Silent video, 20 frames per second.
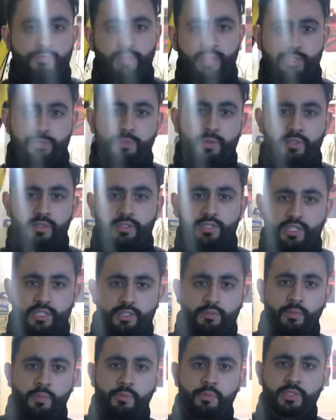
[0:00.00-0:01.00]
this
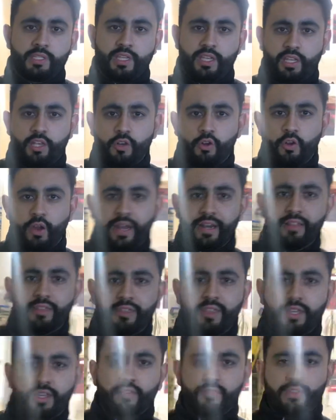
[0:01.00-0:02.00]
system in particular, or
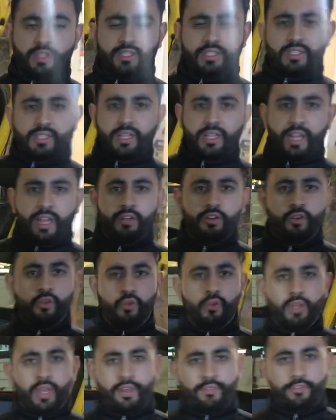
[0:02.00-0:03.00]
anything of this standard
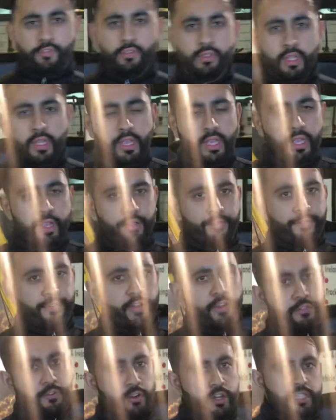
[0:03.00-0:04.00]
or level,
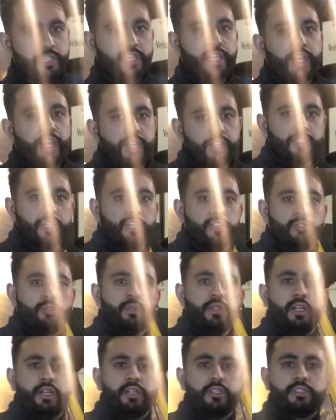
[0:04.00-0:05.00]
feel free to get in touch
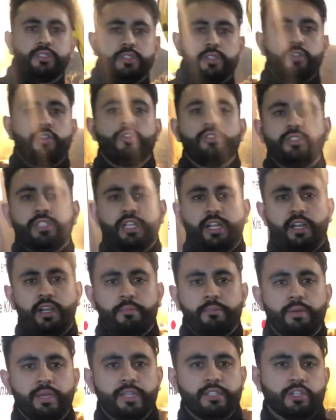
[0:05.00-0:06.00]
with us. Contact
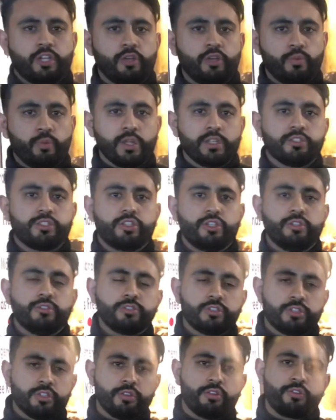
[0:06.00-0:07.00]
number is
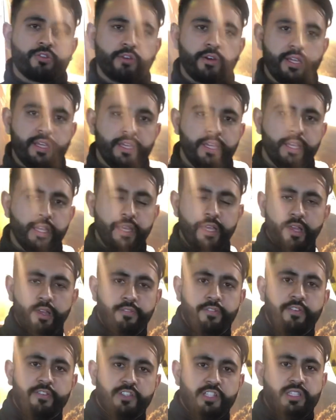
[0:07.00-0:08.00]
01223
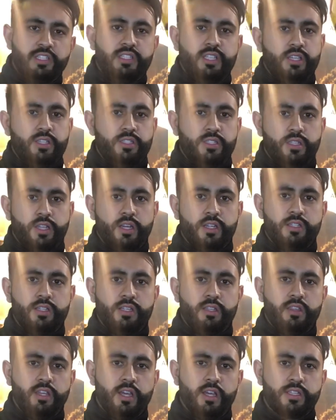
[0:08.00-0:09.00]
56 30
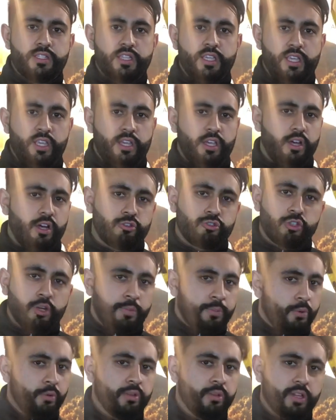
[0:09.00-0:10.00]
30. I'll
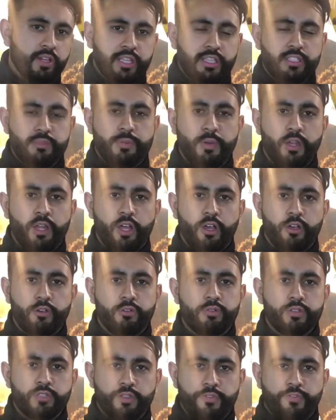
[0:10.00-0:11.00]
drop all the links
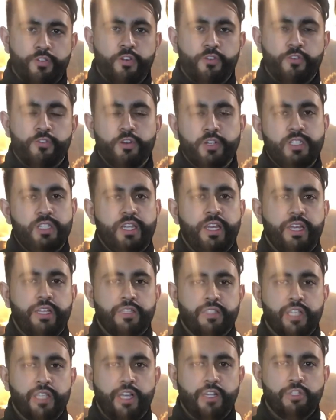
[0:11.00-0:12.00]
below, so feel free to get in
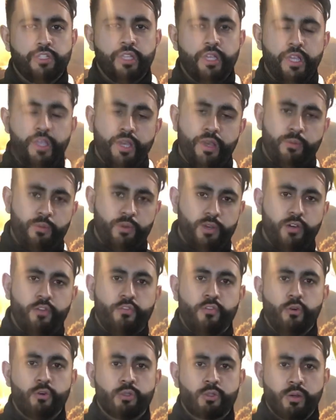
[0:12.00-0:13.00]
touch, and we look
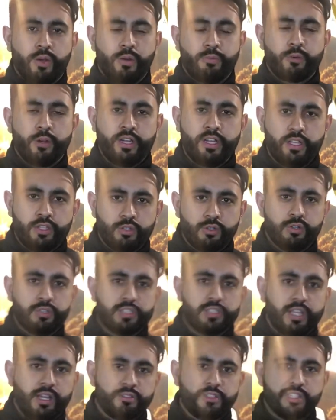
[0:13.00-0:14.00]
forward to upgrading your
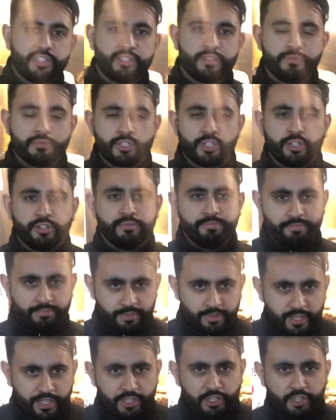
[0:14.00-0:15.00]
sound system soon.
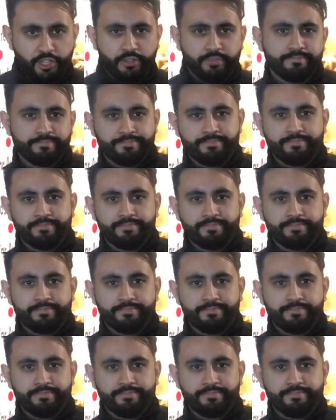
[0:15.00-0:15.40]
Thank you.